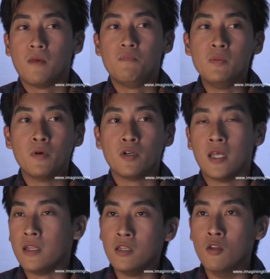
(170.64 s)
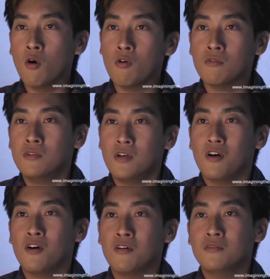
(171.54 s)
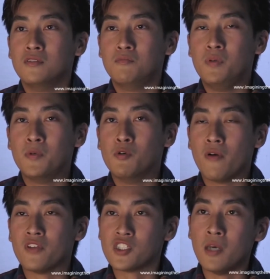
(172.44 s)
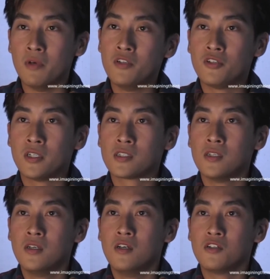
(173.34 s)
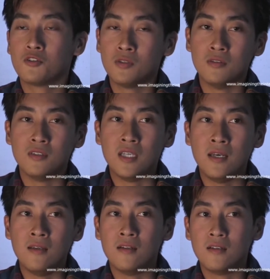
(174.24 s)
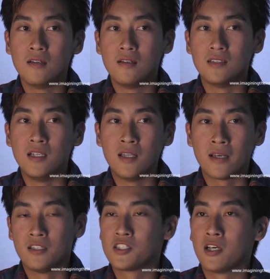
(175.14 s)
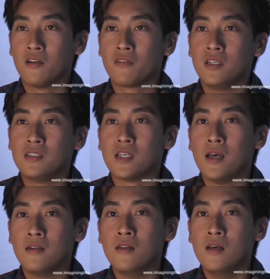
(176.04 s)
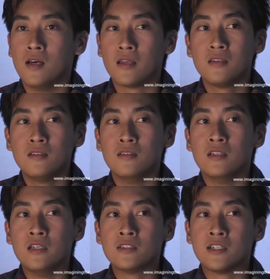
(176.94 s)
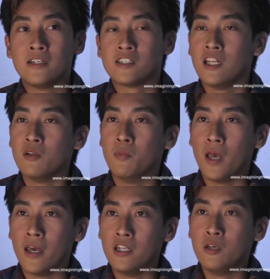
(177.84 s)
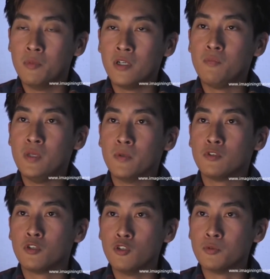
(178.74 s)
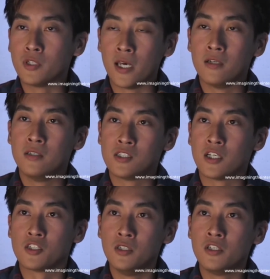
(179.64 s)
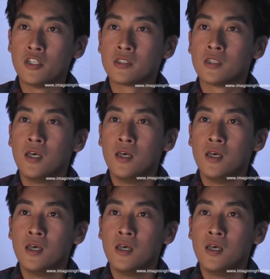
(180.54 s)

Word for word: people that they know or people who have the same interests. So they they like this kind of things, and I think the internet is enabling people to group together in such niches,